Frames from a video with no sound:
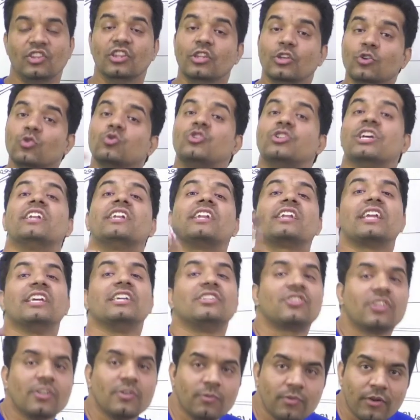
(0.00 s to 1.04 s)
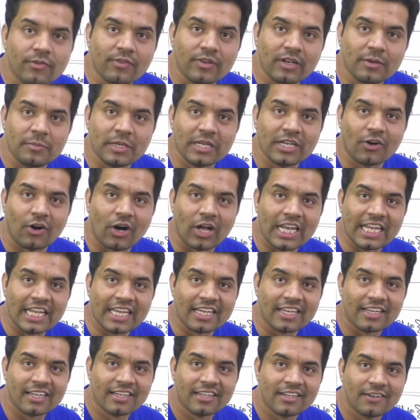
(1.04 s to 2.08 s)
New generation we will be
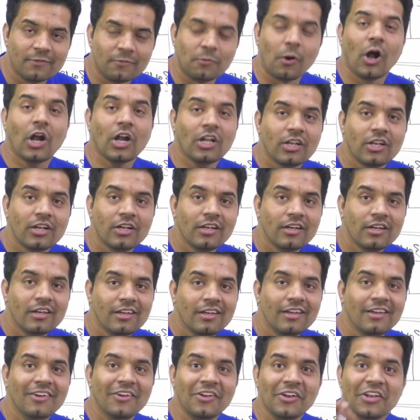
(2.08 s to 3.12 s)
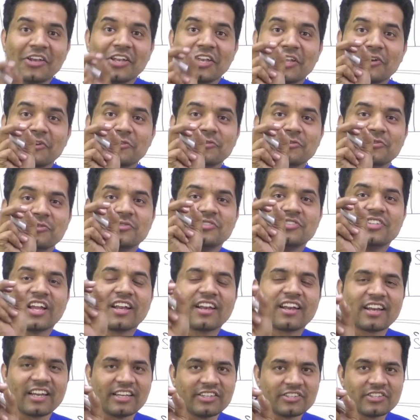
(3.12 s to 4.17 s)
calling. What? New
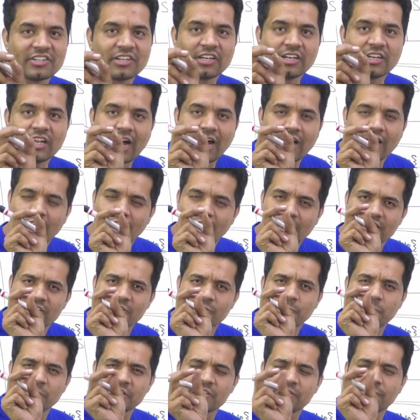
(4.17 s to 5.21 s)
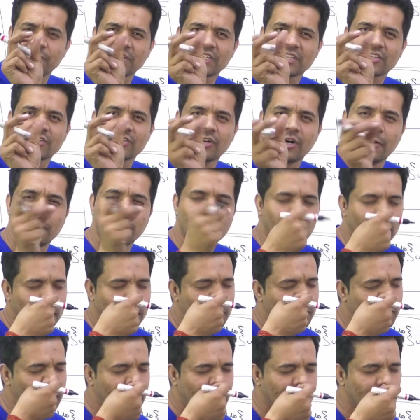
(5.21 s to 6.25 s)
generation. Our specific
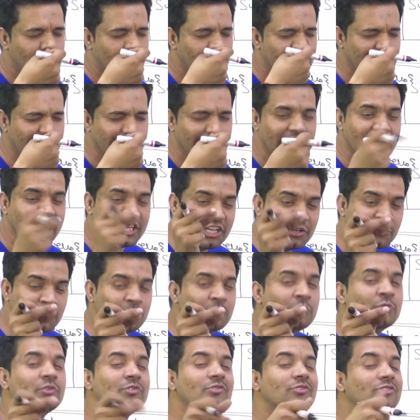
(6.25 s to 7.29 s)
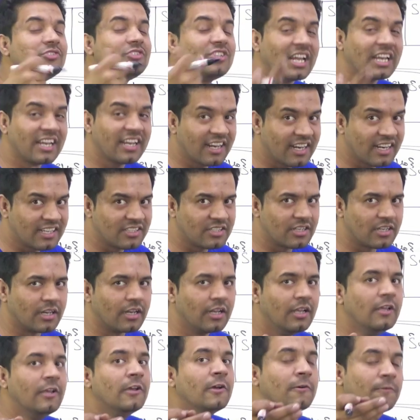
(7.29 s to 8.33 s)
term we are using, new
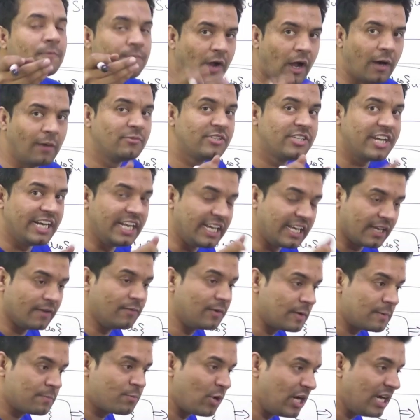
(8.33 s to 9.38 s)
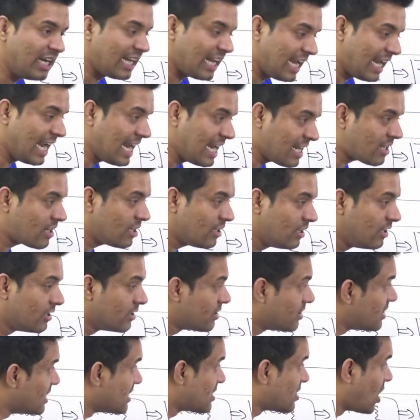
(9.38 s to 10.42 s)
generation. From JDK 1.8,
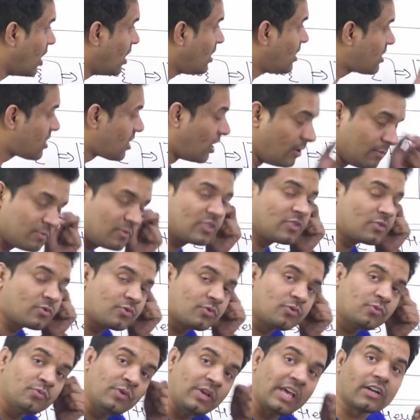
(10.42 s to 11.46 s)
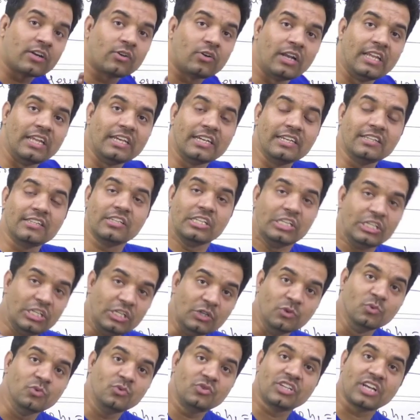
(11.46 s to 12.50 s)
these all terms we are calling it
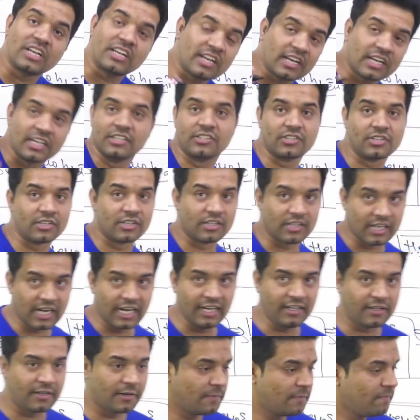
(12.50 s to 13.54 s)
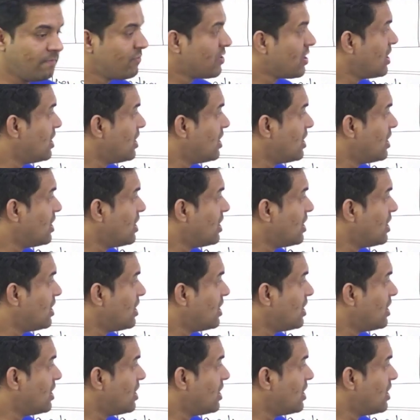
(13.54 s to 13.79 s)
new generation, right?